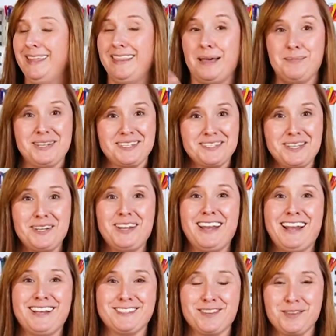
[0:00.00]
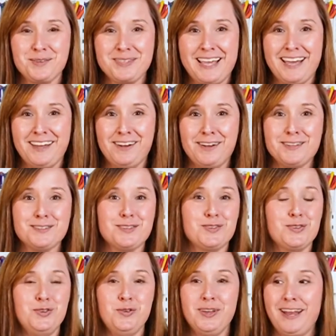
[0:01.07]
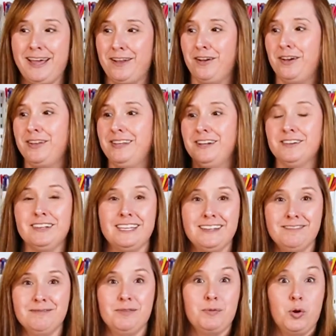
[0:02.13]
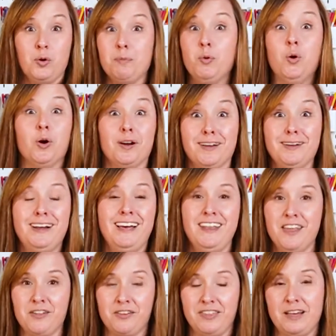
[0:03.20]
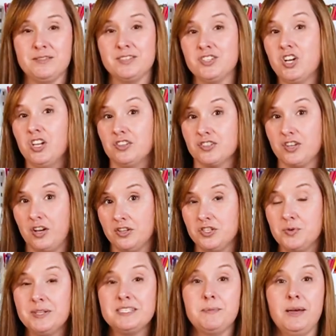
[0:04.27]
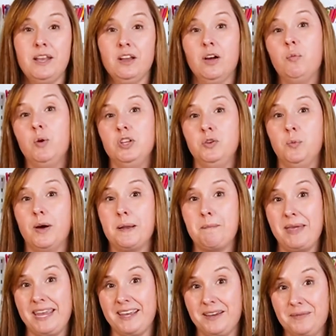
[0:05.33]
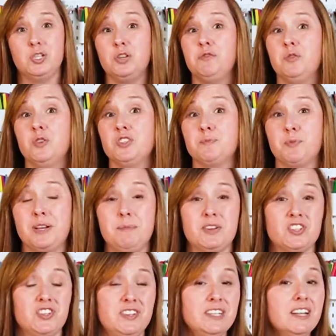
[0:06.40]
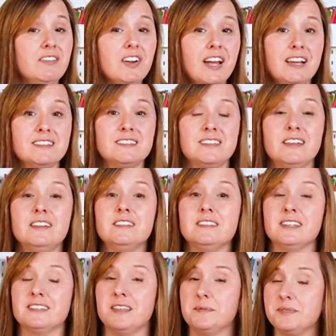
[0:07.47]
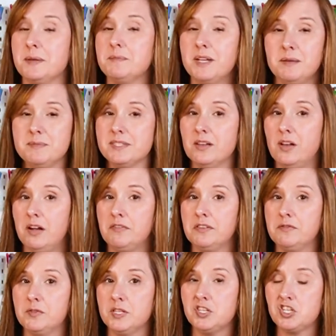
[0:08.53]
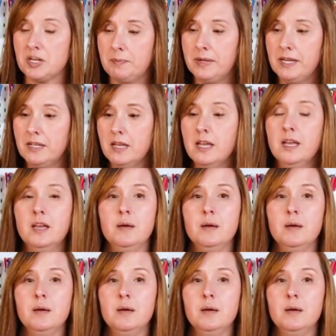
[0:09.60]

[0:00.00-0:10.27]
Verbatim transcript: That being said, it has all those add-ons, so you could add on nearly or more, another $1,000 onto it, depending on what you want to make. Glowforge pretty much never has sales, except sometimes they'll offer free shipping,